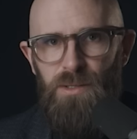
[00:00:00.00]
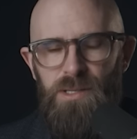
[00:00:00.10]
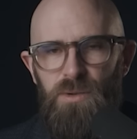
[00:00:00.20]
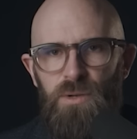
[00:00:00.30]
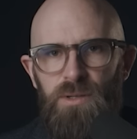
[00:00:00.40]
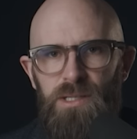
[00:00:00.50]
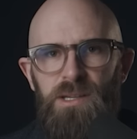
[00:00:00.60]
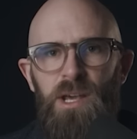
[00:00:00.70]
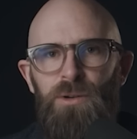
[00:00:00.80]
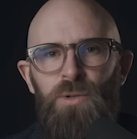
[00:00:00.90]
also good
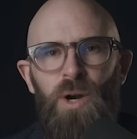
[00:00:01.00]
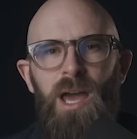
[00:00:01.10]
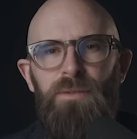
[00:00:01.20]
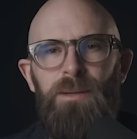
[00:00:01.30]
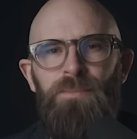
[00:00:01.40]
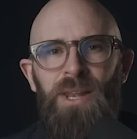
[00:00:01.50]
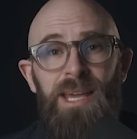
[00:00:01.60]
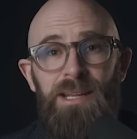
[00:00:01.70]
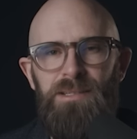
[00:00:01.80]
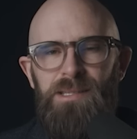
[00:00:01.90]
at driving
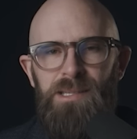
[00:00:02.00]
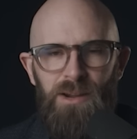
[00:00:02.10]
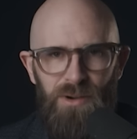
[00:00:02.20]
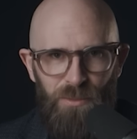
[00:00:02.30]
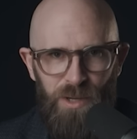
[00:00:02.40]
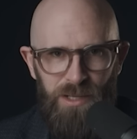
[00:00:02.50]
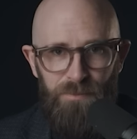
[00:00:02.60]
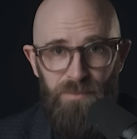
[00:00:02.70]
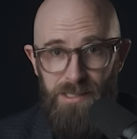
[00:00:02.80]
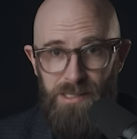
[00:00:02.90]
plane steering wheel.
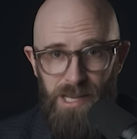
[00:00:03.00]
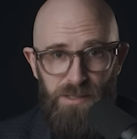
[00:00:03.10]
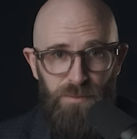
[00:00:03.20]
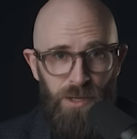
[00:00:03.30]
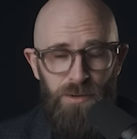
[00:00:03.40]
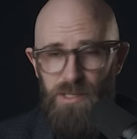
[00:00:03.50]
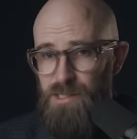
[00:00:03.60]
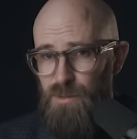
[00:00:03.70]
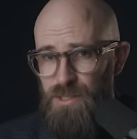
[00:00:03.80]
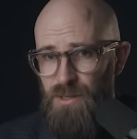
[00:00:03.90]
He's test flown a
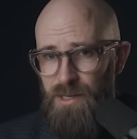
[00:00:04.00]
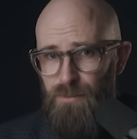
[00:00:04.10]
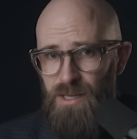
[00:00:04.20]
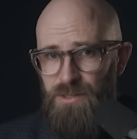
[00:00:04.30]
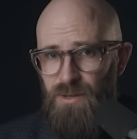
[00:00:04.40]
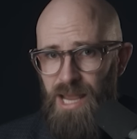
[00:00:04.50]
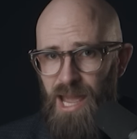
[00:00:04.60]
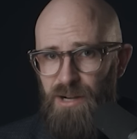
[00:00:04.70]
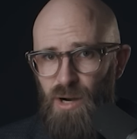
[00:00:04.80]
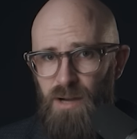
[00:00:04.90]
supersonic military
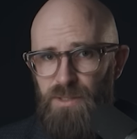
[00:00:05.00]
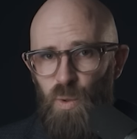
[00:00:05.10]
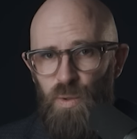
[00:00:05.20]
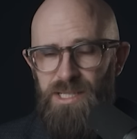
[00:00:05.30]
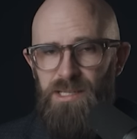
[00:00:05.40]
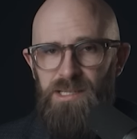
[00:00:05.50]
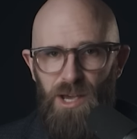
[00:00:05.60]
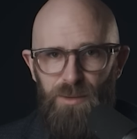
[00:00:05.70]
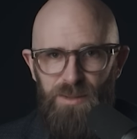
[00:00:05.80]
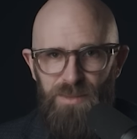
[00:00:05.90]
aircraft, according to
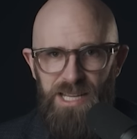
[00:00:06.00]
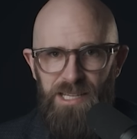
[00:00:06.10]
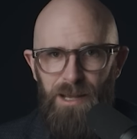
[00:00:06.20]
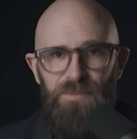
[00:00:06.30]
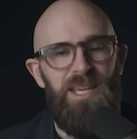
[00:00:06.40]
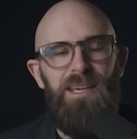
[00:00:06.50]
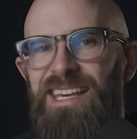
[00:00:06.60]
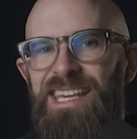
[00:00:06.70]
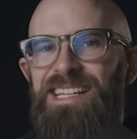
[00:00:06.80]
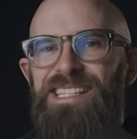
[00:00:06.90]
Turkmen media.
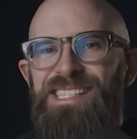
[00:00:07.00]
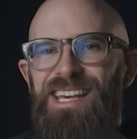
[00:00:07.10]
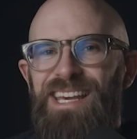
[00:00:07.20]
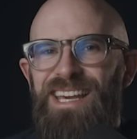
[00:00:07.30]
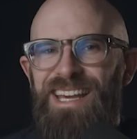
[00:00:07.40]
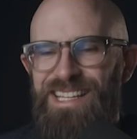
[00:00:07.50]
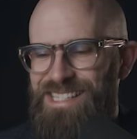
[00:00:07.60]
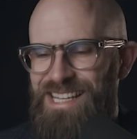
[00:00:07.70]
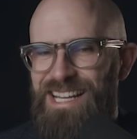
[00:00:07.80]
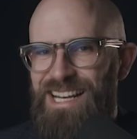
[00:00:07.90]
He's
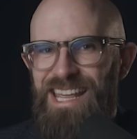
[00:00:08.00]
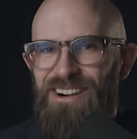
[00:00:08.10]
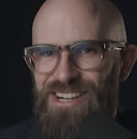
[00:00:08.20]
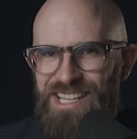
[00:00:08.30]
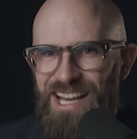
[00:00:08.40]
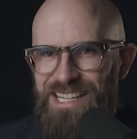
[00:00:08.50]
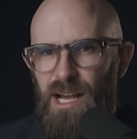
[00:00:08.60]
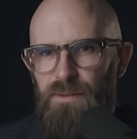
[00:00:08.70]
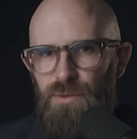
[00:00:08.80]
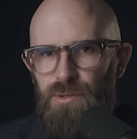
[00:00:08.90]
aesthetically erudite.
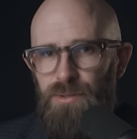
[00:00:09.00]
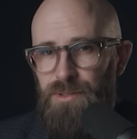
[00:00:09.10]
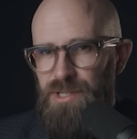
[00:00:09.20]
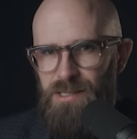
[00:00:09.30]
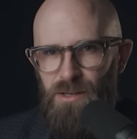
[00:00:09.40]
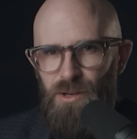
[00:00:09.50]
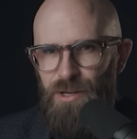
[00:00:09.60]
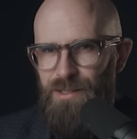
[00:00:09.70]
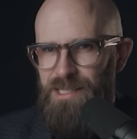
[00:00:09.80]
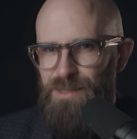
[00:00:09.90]
After all, just
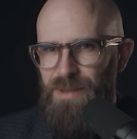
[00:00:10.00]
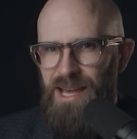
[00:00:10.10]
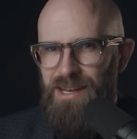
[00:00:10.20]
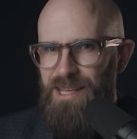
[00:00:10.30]
look at this man.